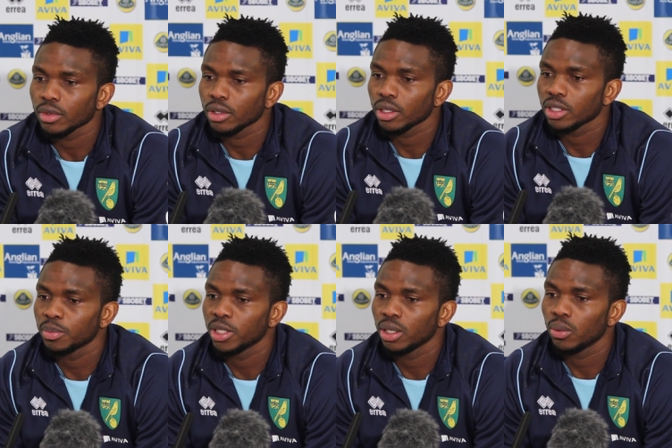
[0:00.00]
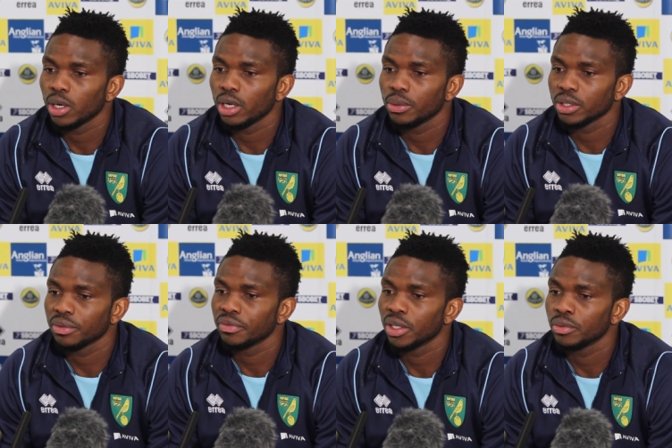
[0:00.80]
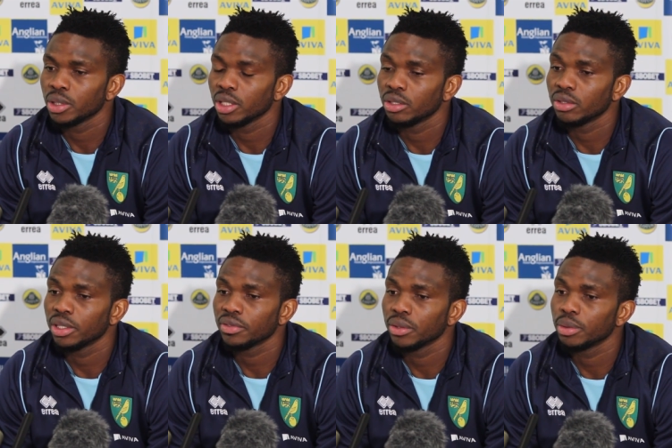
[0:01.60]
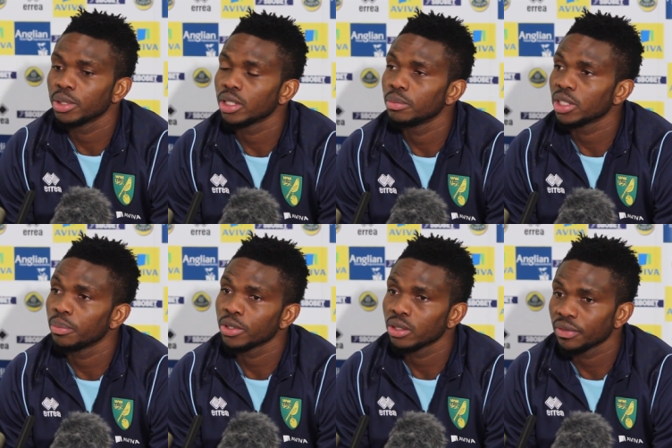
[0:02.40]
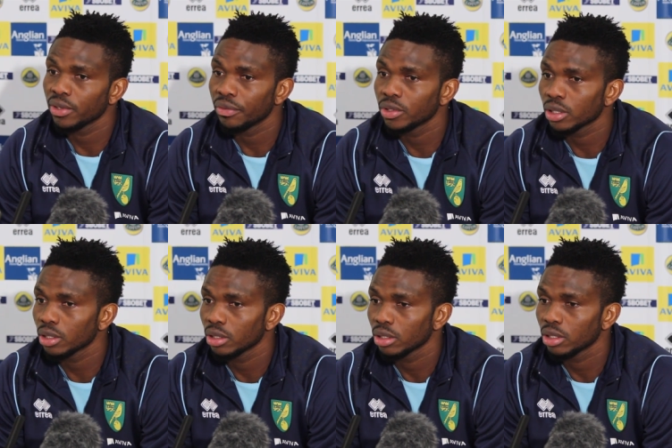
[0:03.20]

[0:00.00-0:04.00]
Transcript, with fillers: I think it's been a while I was involved with Nigeria after we became champions of Africa.